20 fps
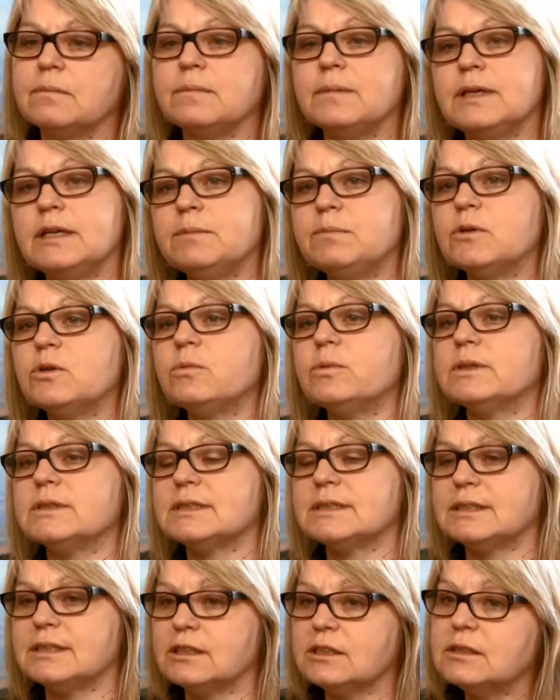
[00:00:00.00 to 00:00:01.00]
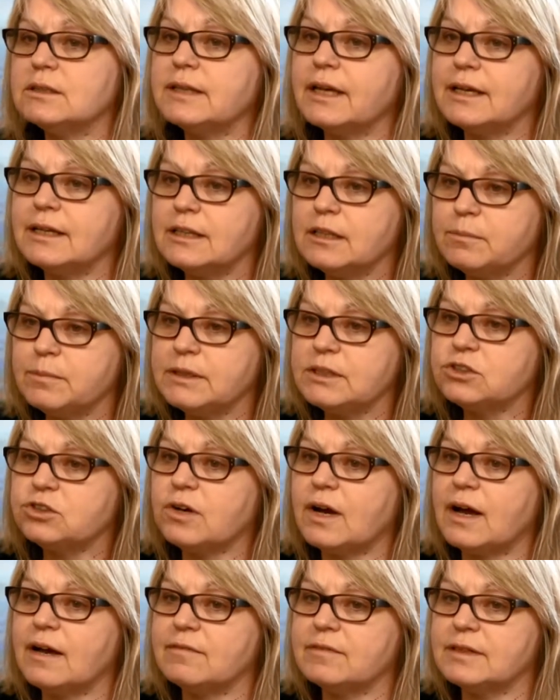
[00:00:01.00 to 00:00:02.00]
People will still likely be
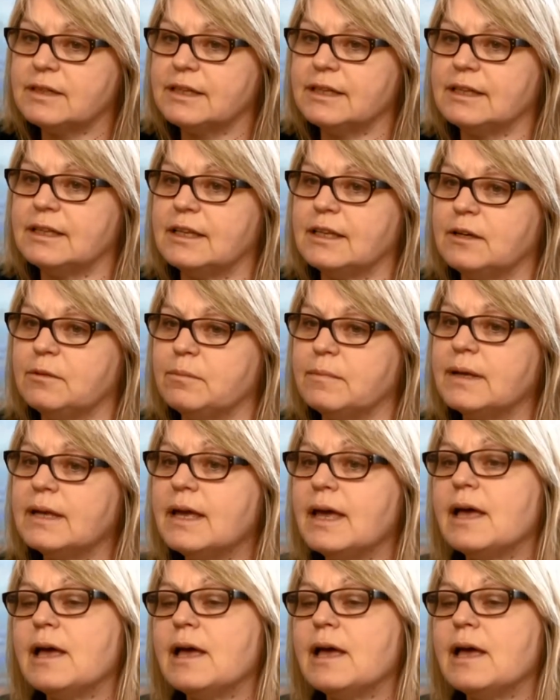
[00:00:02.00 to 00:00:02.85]
traveling them,